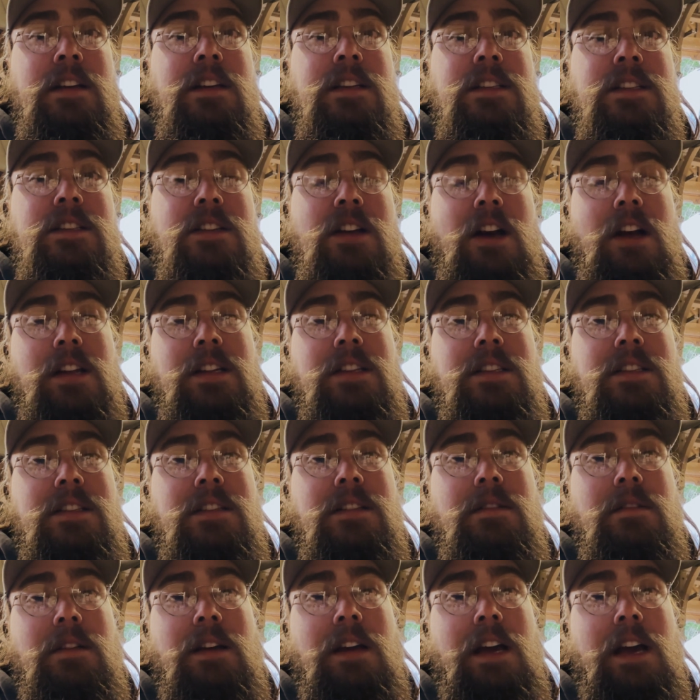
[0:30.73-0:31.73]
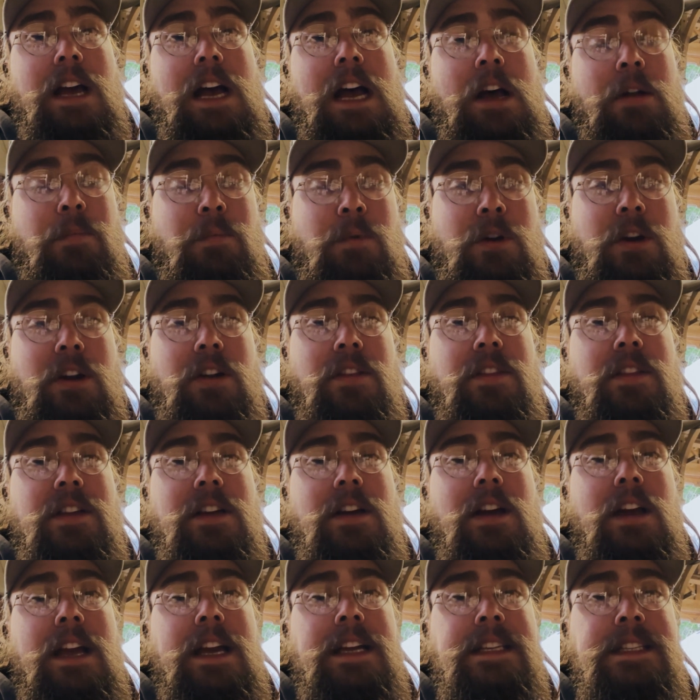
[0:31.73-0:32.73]
starts uh, outputting on
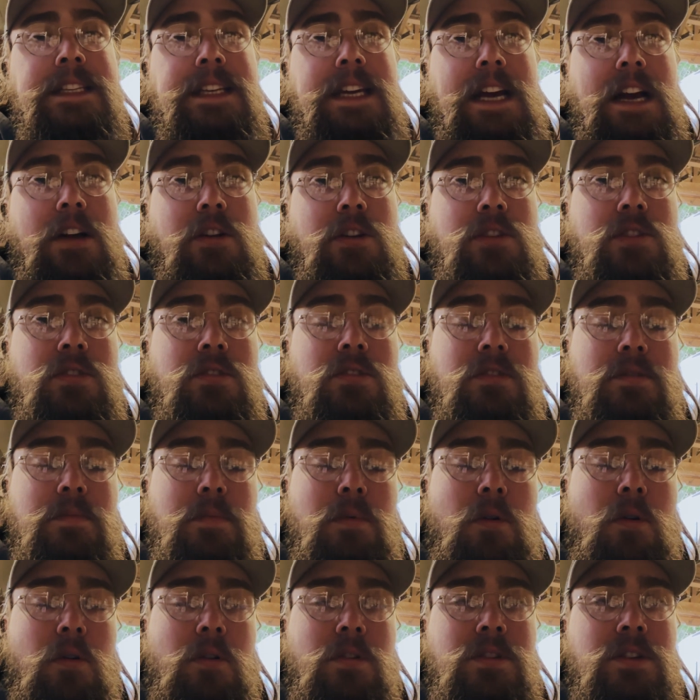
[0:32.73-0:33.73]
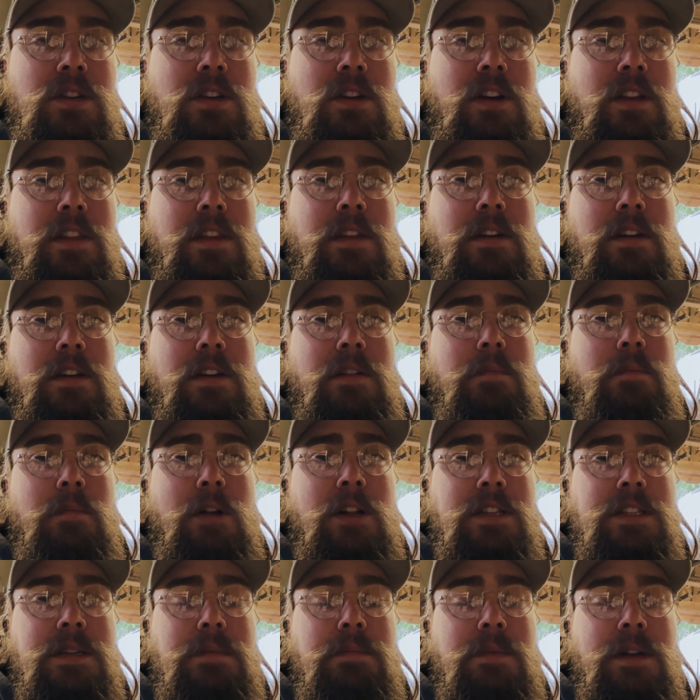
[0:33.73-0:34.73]
the A C R two port on the
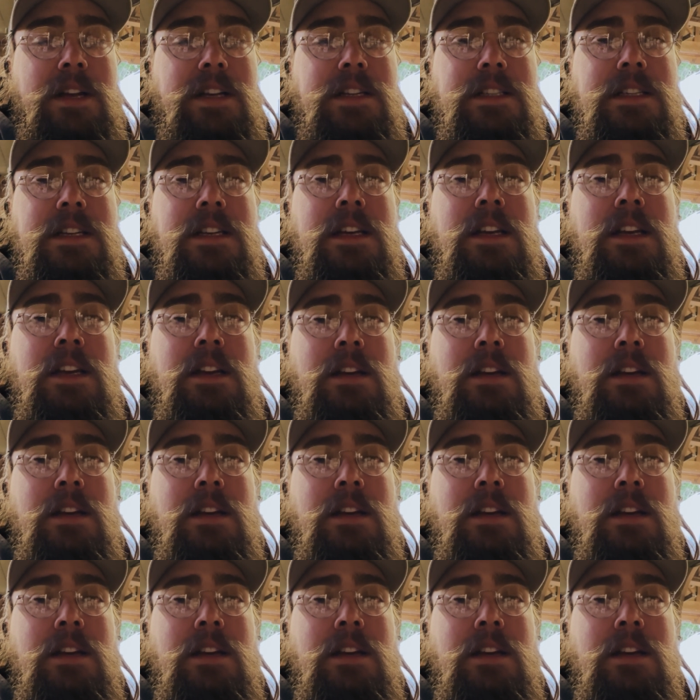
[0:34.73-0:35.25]
MultiPlus,